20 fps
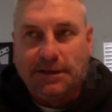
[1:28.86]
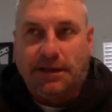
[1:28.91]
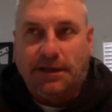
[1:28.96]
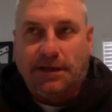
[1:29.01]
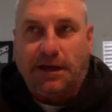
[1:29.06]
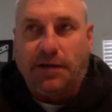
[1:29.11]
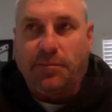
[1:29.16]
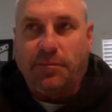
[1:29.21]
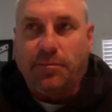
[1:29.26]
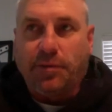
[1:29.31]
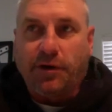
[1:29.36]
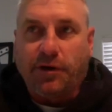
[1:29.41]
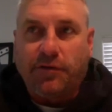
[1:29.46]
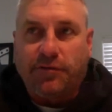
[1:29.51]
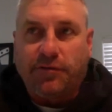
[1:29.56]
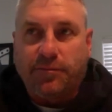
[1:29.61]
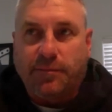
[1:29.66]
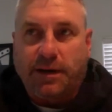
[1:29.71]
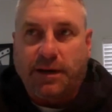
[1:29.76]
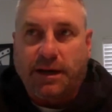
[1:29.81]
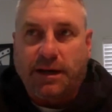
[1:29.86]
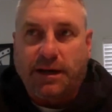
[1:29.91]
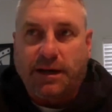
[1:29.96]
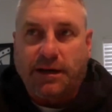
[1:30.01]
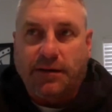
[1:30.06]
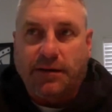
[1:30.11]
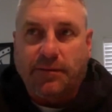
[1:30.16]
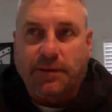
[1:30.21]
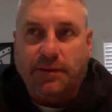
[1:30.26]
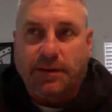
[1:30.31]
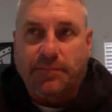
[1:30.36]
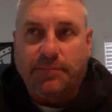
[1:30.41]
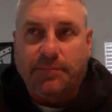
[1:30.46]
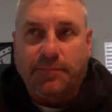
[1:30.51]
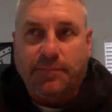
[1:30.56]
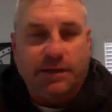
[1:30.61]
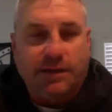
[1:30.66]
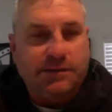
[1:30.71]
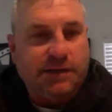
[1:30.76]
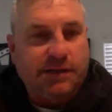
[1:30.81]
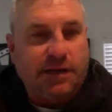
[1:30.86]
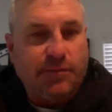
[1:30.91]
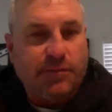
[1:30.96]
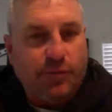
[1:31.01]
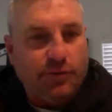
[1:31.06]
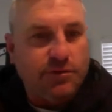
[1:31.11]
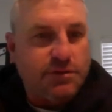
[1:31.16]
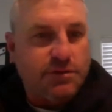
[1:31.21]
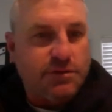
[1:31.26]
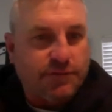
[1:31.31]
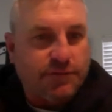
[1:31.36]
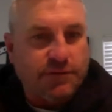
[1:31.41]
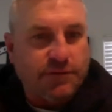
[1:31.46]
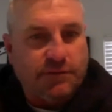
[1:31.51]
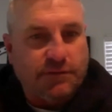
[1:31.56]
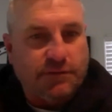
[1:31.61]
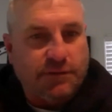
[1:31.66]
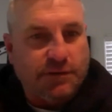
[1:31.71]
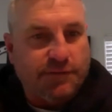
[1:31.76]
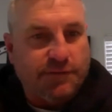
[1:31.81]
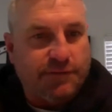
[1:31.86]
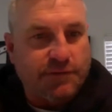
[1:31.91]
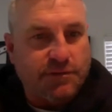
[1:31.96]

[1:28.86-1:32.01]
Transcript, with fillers: and both made our um, our debuts for uh,